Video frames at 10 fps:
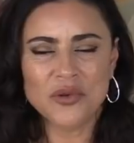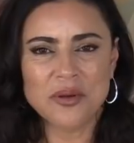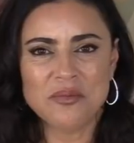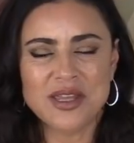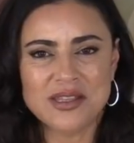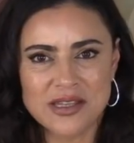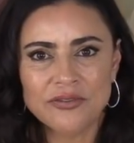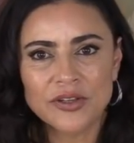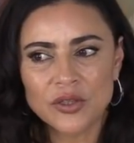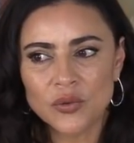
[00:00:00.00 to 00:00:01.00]
wouldn't be
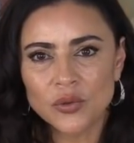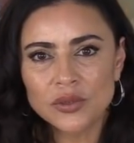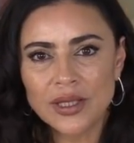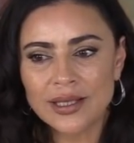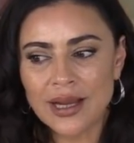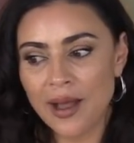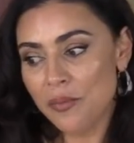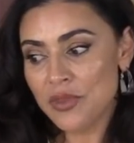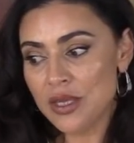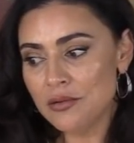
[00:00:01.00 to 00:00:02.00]
difficult. And
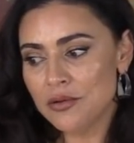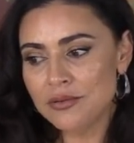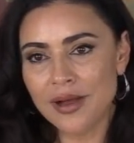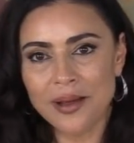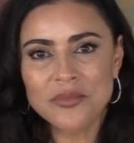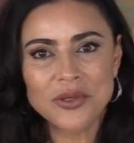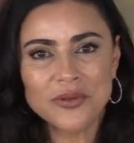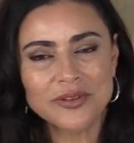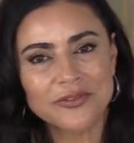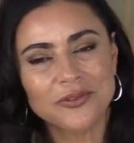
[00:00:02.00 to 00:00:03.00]
I'm new
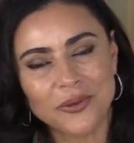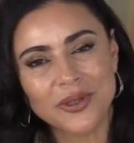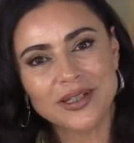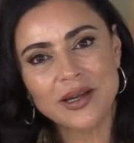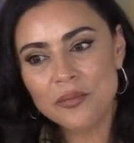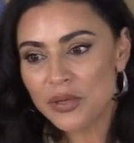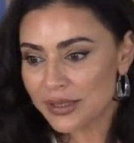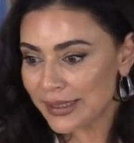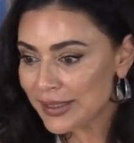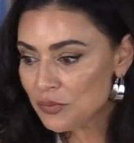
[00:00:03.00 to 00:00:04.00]
in Florida,
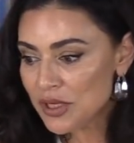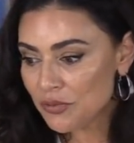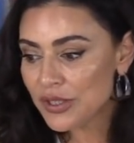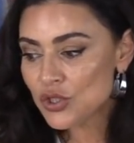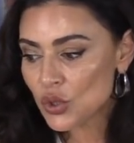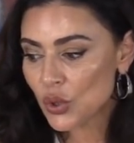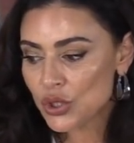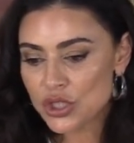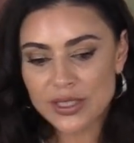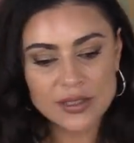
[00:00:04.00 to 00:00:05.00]
but let me
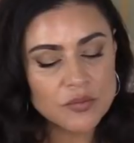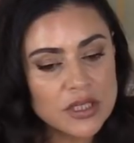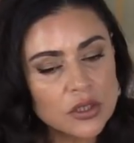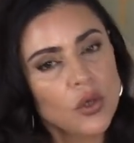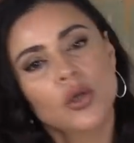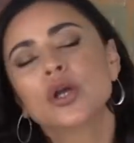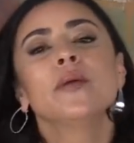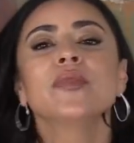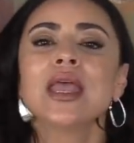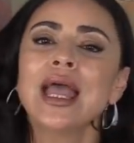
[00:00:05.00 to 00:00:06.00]
research, let me
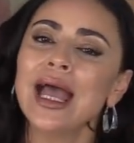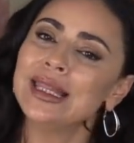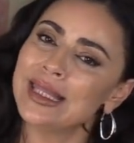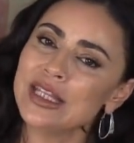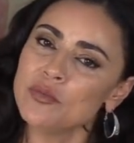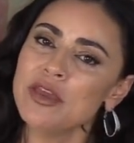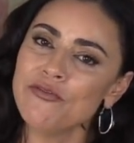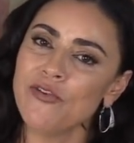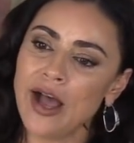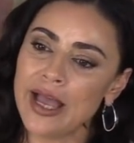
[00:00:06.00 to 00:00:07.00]
look, and let me
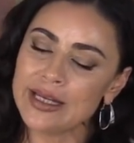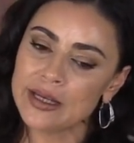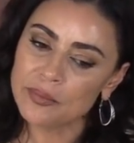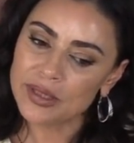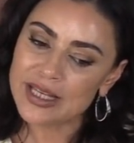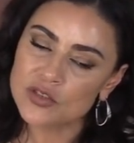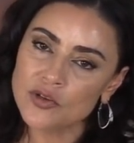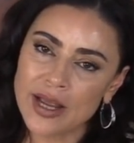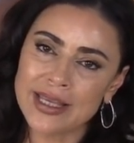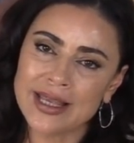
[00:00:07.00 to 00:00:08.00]
find a place
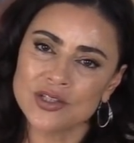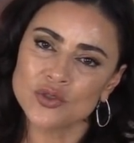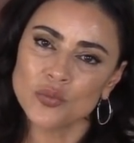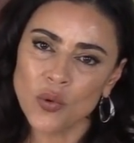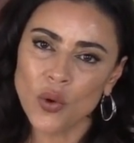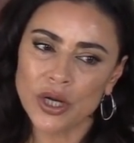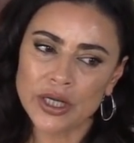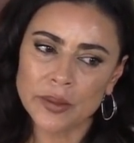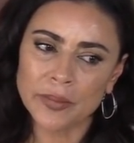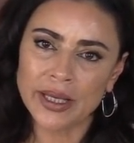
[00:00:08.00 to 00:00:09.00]
where I can support,
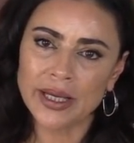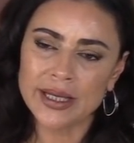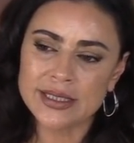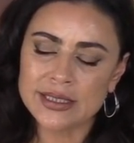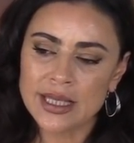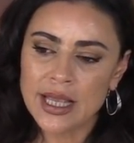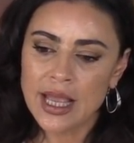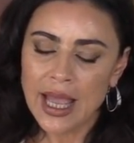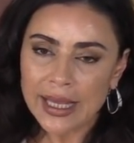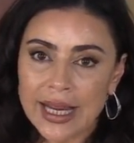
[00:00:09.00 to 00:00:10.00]

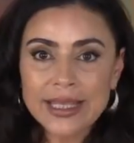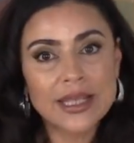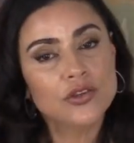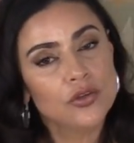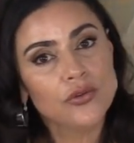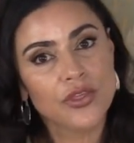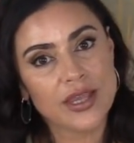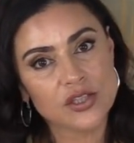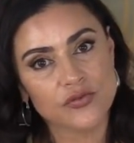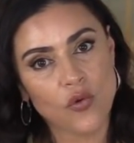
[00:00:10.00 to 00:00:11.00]
and I can do
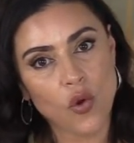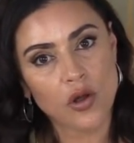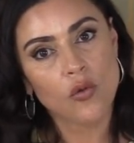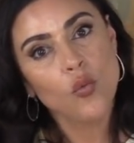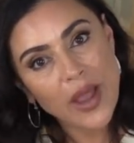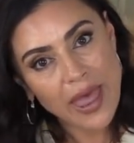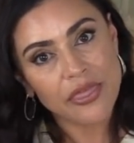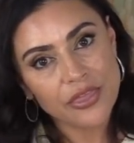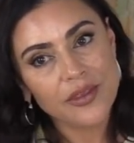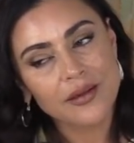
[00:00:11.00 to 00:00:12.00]
things
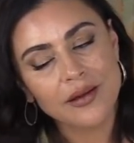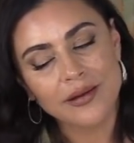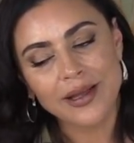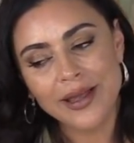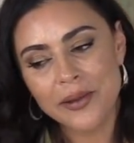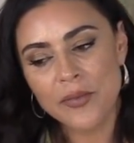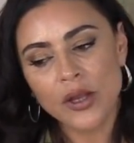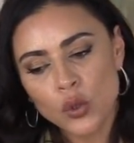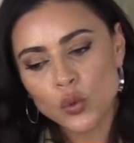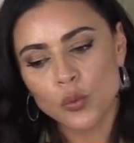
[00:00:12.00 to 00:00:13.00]
with, okay? A
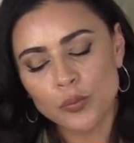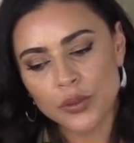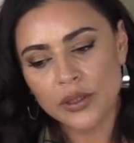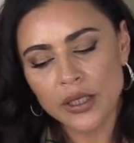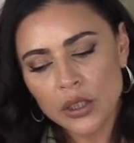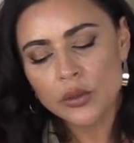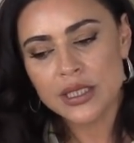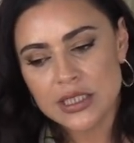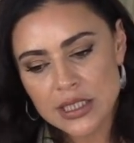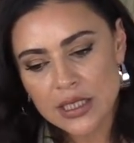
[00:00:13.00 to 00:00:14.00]
group, a
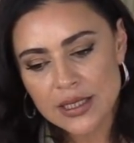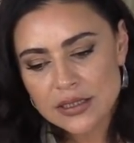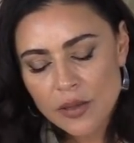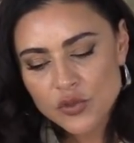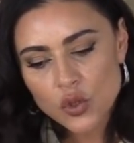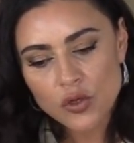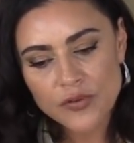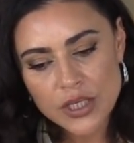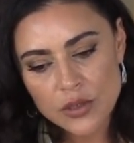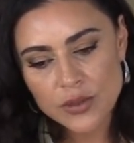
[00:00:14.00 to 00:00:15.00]
unity, some sort of
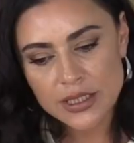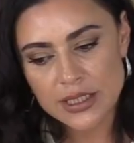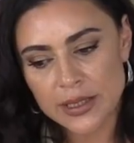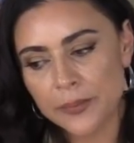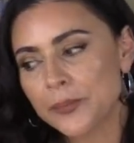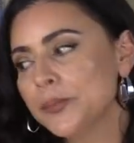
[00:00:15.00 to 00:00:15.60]
a unity.